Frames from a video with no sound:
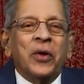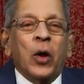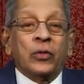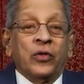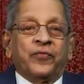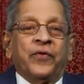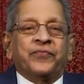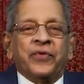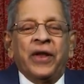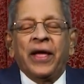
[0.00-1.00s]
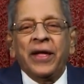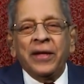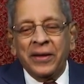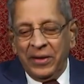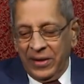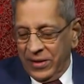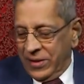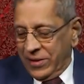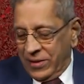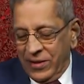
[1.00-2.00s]
On the 5th day,
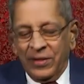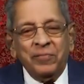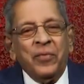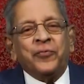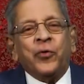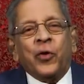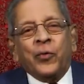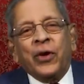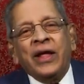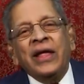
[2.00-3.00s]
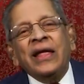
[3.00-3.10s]
before we